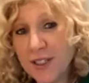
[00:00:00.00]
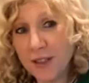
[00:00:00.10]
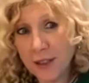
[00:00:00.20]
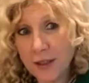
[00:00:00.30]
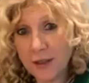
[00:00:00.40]

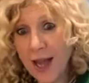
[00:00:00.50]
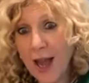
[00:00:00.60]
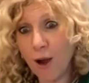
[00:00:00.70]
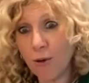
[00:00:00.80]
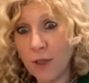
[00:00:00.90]
pizzas
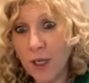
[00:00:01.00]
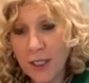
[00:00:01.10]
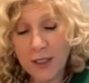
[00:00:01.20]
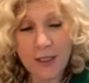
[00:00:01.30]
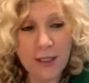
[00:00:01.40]
out
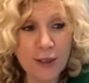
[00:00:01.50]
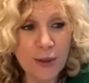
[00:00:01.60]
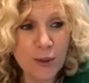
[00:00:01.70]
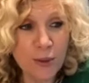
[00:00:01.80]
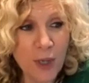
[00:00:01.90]

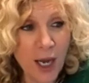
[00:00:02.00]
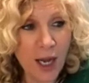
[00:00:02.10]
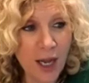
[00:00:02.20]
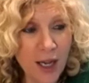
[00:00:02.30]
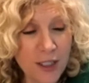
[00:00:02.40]
to,
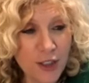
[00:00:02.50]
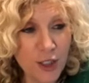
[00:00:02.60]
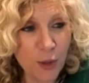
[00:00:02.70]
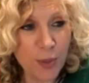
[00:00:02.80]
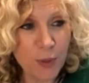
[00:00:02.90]
uh, you
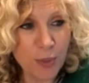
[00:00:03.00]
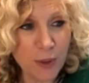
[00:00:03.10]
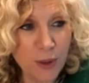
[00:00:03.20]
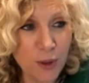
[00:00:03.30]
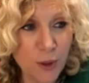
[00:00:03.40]
know,
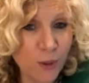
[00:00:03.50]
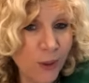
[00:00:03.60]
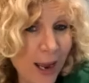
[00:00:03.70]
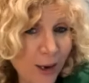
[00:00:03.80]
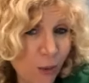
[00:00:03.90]
people
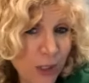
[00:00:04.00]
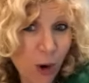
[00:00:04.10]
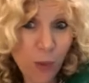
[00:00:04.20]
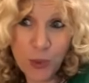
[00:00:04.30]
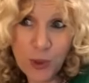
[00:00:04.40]
who I would
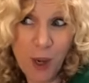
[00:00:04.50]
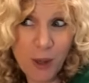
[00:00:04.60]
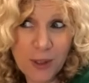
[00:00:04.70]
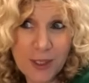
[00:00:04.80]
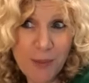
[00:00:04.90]
hope would
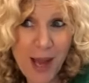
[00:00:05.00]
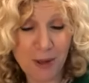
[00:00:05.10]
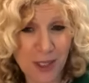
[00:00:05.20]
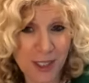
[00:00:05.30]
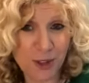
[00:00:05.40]
post
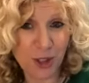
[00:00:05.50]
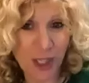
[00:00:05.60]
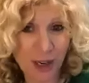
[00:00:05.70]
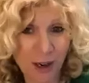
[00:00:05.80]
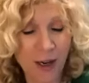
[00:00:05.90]
about it and
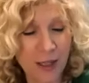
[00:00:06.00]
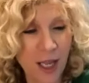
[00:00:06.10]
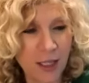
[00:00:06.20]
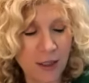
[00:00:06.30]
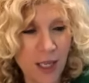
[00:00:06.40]
share.
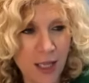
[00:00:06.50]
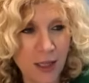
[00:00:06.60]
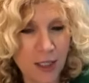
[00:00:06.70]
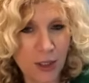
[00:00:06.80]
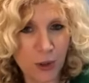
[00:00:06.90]
And, and,
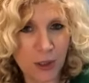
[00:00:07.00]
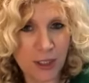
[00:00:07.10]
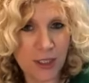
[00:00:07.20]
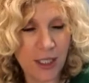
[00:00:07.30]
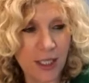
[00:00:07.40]
and they
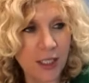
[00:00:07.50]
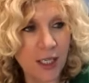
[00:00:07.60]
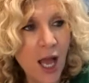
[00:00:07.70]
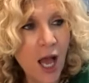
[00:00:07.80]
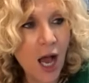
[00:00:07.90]
certainly
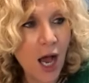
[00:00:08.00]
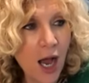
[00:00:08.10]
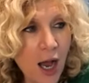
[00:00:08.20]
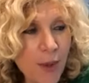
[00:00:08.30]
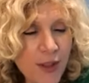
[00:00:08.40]
did.
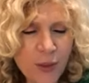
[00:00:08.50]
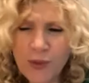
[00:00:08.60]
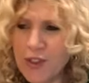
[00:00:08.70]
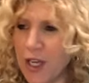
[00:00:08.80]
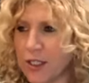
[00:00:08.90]
Um, and then
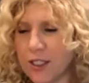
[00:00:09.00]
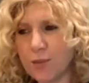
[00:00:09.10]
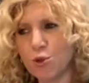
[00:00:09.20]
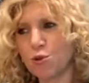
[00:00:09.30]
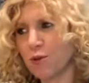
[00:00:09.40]
we've done
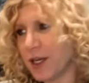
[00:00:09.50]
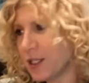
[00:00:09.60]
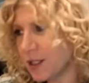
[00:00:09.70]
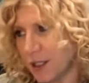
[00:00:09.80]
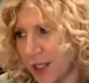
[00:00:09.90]
some
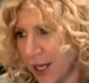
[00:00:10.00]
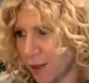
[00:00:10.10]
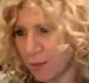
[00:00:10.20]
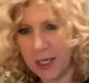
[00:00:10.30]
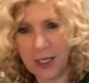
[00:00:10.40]
crazy
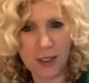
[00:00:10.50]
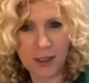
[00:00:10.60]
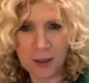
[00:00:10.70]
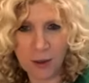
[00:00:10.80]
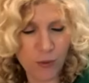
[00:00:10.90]

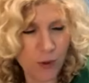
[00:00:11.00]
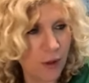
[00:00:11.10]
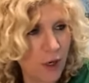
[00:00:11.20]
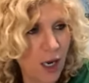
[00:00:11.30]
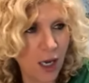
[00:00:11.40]
campaigns
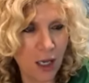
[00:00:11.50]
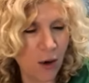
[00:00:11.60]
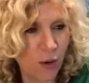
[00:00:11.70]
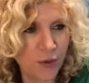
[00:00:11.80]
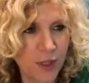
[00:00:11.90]
over, uh,
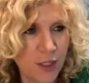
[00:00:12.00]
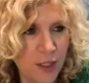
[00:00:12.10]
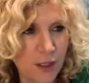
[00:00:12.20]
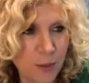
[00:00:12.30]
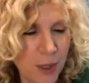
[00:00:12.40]
over the
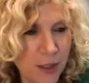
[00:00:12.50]
years.